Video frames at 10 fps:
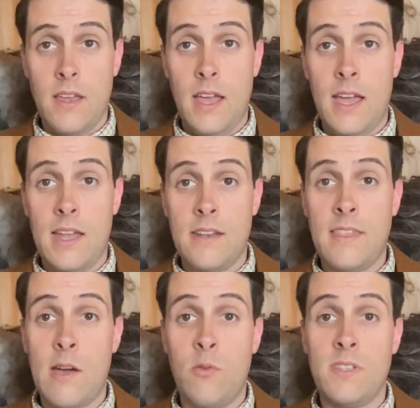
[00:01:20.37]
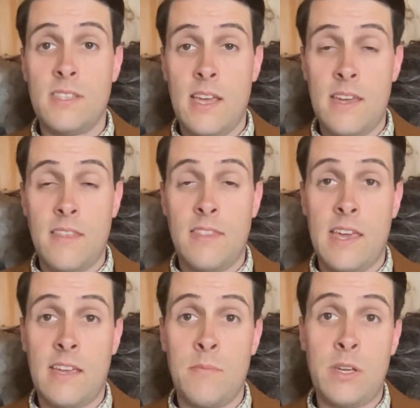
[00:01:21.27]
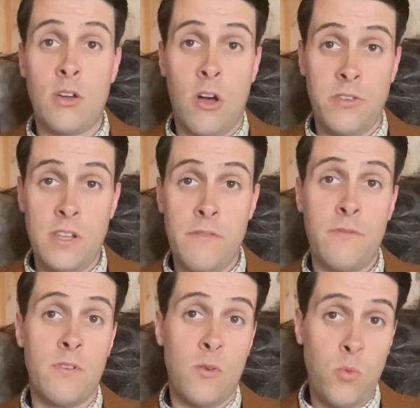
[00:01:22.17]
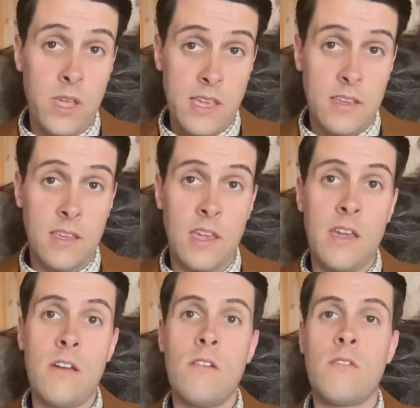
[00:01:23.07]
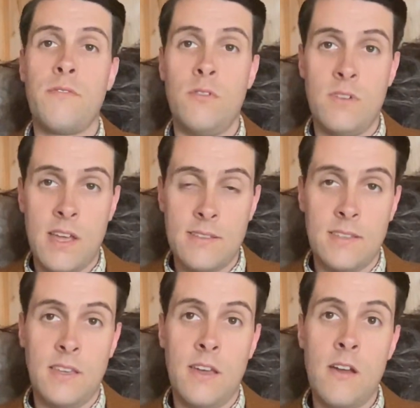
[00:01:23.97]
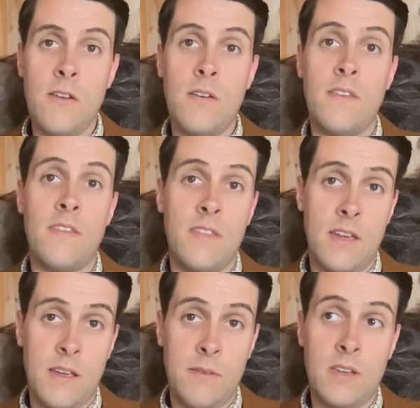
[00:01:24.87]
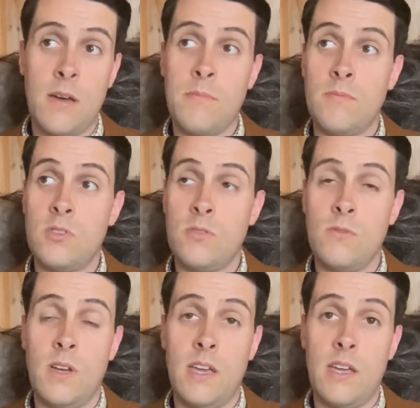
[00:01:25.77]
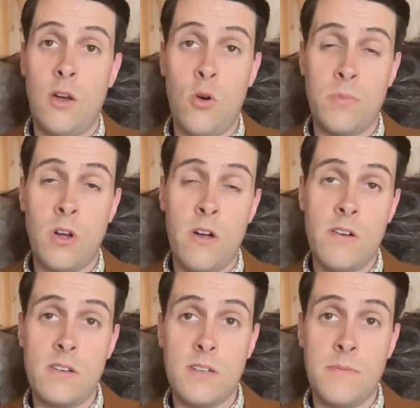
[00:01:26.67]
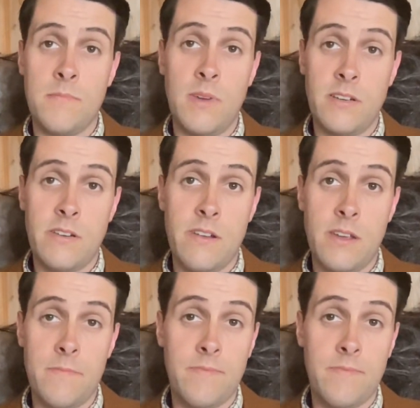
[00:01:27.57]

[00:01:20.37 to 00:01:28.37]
And that would say that they can be called in for a week a year or a few days a year, and then they come to a Home Guard military